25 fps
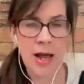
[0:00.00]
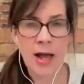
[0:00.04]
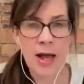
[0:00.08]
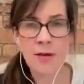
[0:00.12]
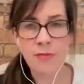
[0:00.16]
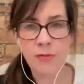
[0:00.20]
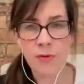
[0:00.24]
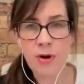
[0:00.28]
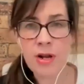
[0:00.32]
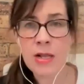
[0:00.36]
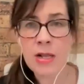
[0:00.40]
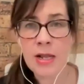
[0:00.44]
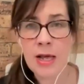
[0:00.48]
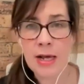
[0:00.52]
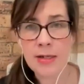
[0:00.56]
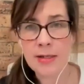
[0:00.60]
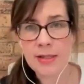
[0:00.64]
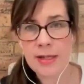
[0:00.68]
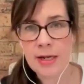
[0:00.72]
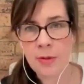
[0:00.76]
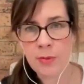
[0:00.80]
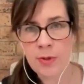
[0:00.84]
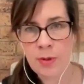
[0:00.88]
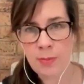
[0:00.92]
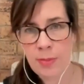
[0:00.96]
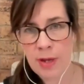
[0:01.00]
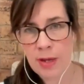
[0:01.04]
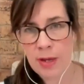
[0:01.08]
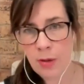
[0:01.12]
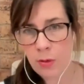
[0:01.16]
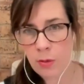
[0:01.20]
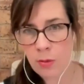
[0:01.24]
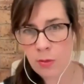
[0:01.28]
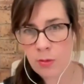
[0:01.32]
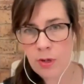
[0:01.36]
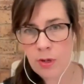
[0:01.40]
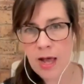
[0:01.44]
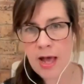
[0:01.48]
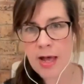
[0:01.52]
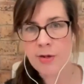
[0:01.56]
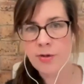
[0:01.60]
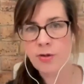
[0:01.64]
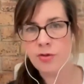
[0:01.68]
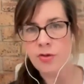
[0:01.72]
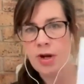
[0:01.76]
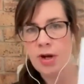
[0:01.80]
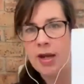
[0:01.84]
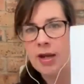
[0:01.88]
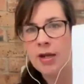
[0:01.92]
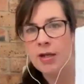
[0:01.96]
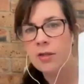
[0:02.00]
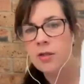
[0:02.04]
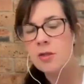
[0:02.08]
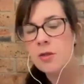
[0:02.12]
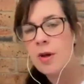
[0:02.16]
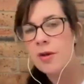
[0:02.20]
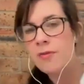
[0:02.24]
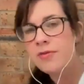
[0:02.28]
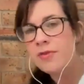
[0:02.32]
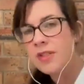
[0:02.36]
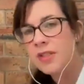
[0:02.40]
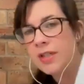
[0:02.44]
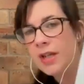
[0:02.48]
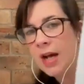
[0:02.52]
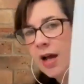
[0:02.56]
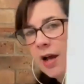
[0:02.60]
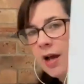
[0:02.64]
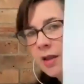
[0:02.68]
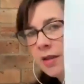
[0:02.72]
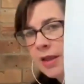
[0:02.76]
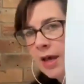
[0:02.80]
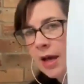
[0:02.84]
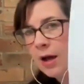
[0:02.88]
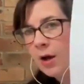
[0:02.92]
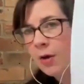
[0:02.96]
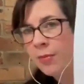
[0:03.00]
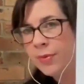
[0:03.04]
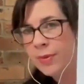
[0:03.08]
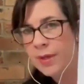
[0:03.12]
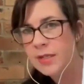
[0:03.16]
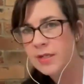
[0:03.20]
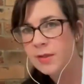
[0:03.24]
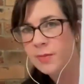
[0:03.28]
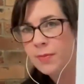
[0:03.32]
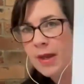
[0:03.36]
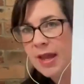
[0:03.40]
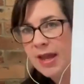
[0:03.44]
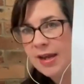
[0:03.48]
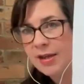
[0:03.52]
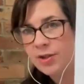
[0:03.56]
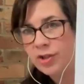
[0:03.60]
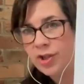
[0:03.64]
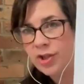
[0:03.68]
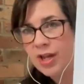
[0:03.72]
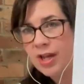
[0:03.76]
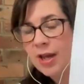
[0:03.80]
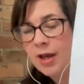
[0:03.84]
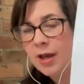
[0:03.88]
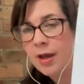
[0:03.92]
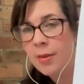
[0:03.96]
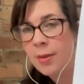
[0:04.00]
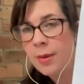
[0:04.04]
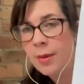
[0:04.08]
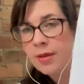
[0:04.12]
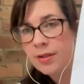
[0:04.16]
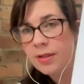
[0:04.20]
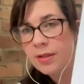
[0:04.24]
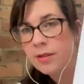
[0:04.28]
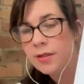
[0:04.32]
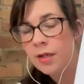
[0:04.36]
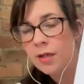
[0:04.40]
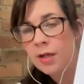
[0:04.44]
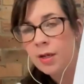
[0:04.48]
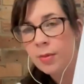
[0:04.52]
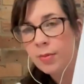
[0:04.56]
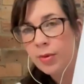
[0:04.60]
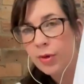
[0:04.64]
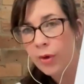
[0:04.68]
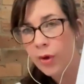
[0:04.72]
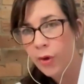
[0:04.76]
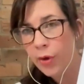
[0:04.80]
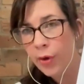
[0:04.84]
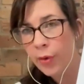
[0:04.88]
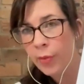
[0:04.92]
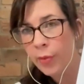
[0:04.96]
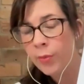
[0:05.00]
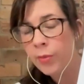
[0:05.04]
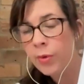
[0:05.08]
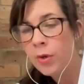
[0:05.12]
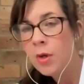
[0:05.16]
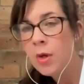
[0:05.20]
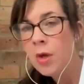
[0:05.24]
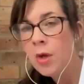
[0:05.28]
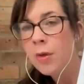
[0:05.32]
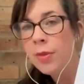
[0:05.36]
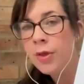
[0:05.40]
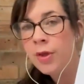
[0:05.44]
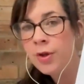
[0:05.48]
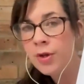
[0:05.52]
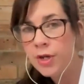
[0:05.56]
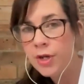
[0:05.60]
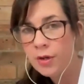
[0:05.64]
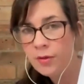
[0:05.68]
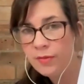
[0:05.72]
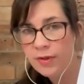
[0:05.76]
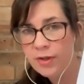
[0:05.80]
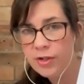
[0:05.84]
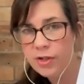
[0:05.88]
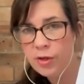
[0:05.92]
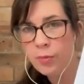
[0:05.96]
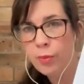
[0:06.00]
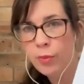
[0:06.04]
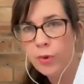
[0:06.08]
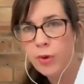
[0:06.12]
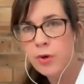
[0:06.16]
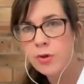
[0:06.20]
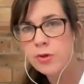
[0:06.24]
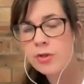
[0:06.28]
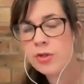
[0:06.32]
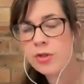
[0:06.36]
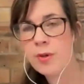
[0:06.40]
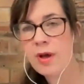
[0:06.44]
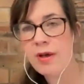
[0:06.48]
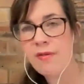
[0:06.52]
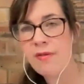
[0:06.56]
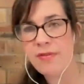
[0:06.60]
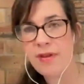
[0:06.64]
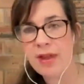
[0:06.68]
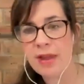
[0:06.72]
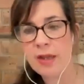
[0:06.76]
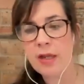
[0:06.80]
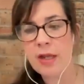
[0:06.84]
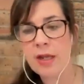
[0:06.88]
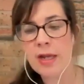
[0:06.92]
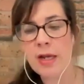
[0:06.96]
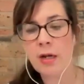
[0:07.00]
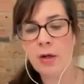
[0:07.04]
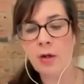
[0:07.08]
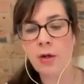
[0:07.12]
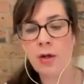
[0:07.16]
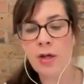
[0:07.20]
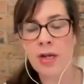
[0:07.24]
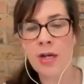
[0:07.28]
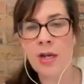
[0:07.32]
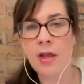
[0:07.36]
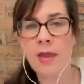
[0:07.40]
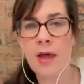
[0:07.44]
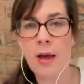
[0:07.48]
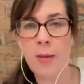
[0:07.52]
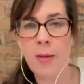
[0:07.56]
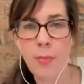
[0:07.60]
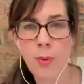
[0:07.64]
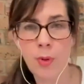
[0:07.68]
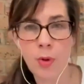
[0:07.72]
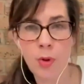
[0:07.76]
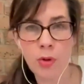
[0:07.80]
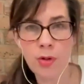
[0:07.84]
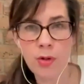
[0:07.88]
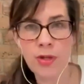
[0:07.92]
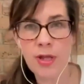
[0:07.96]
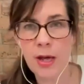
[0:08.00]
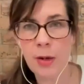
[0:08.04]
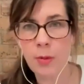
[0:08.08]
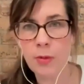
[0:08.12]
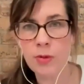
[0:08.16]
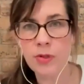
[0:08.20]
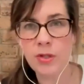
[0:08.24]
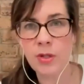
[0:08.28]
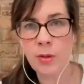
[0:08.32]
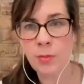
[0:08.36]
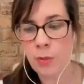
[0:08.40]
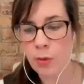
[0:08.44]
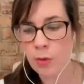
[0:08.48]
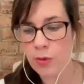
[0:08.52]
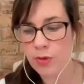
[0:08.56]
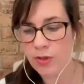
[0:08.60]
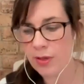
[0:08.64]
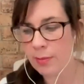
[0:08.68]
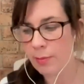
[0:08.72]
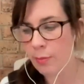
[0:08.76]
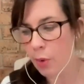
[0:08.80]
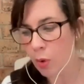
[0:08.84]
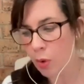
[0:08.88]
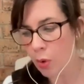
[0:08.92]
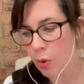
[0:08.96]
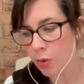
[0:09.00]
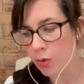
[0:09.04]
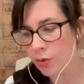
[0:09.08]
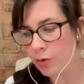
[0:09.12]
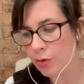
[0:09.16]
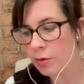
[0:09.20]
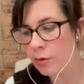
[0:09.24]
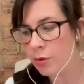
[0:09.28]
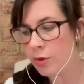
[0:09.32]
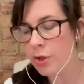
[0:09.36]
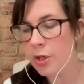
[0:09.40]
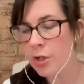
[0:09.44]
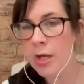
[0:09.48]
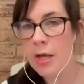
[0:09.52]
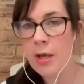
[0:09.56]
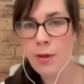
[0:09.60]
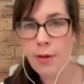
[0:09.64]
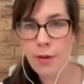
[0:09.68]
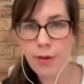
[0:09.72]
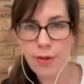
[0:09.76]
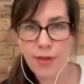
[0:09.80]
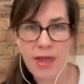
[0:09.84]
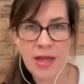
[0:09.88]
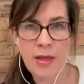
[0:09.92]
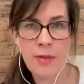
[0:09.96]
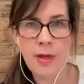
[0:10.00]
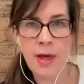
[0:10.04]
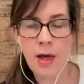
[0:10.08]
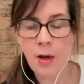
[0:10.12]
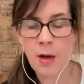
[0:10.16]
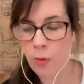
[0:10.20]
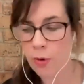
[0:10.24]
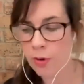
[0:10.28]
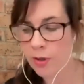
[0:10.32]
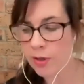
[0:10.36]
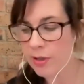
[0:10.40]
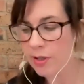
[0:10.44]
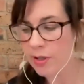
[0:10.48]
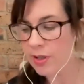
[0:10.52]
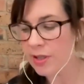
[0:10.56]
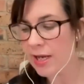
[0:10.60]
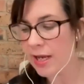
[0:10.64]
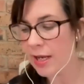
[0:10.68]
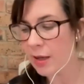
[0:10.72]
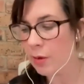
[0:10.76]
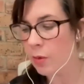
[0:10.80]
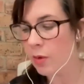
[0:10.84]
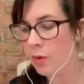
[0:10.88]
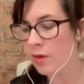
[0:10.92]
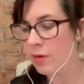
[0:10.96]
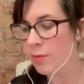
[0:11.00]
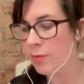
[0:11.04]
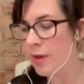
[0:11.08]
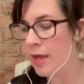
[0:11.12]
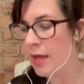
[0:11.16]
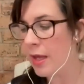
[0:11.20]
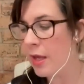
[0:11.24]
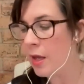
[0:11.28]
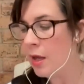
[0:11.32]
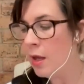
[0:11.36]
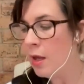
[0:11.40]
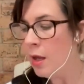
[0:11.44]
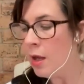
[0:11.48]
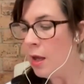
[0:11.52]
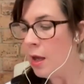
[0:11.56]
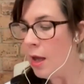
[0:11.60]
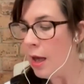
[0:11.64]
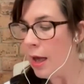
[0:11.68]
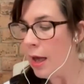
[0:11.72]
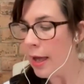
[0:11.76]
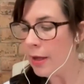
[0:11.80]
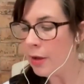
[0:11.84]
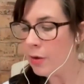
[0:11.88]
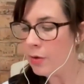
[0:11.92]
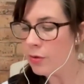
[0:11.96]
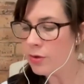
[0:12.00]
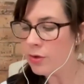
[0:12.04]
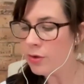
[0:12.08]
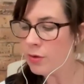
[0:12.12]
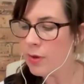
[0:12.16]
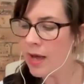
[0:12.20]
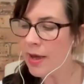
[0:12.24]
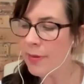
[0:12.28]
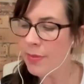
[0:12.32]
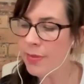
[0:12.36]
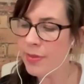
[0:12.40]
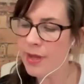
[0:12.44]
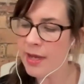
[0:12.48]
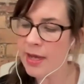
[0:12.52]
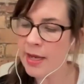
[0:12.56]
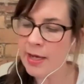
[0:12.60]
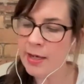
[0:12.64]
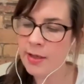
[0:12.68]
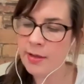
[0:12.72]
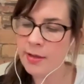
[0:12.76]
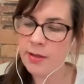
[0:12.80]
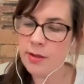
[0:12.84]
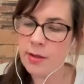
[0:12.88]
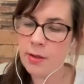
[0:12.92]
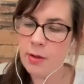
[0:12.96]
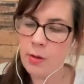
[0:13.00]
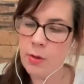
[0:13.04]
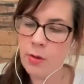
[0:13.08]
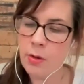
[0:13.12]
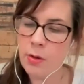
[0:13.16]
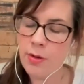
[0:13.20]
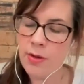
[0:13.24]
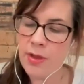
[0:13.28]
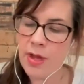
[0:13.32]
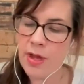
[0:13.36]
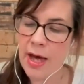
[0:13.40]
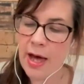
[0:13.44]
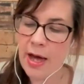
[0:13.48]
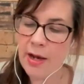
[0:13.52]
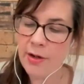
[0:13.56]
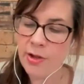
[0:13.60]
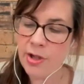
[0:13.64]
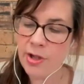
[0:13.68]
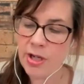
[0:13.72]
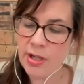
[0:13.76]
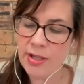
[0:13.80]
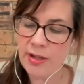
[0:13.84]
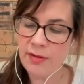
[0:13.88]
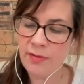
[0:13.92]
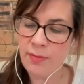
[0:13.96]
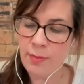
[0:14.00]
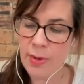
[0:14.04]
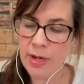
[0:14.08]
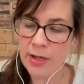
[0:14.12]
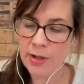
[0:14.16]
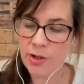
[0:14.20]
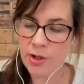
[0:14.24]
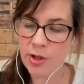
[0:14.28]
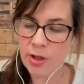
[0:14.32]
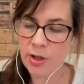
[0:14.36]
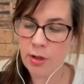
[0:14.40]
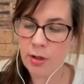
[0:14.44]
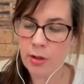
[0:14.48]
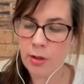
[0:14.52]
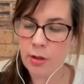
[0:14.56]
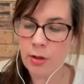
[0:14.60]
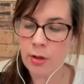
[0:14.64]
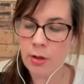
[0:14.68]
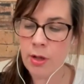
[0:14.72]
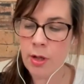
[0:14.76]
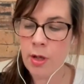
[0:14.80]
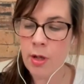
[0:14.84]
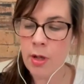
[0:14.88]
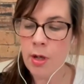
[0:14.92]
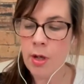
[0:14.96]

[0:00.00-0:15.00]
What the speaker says: I've written that down in my own handwriting. So I've started that on this page here, and this is going to become the new vision board. So I felt like looking at that board, that was the most important thing that I wanted to take with me. I also had these, so the adjective magical,